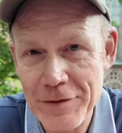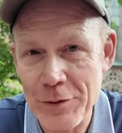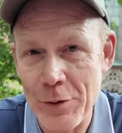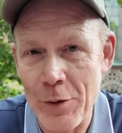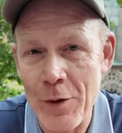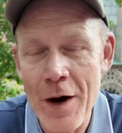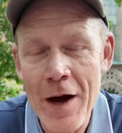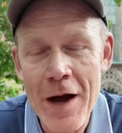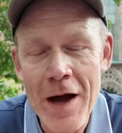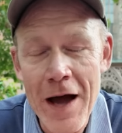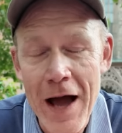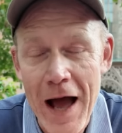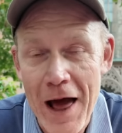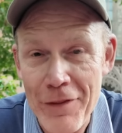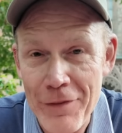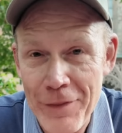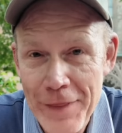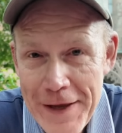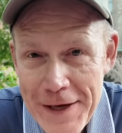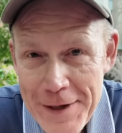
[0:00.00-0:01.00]
So I
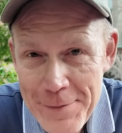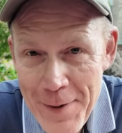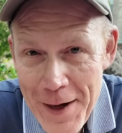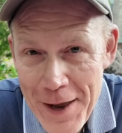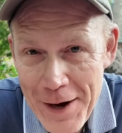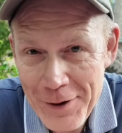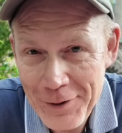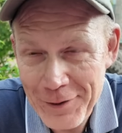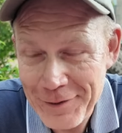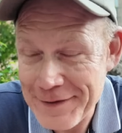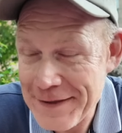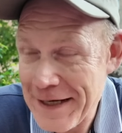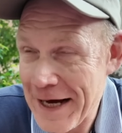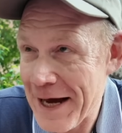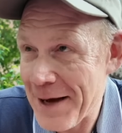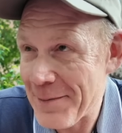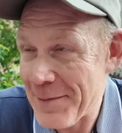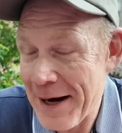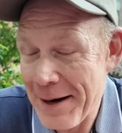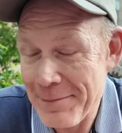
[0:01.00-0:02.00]
think about it all the
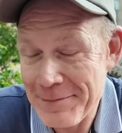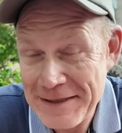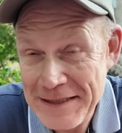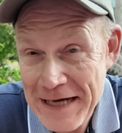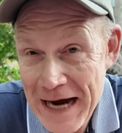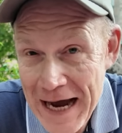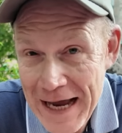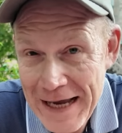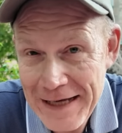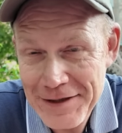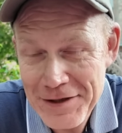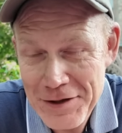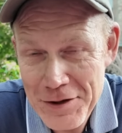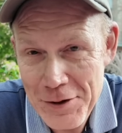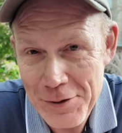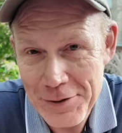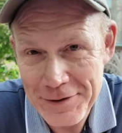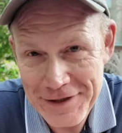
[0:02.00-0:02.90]
time, and I'm dying to know,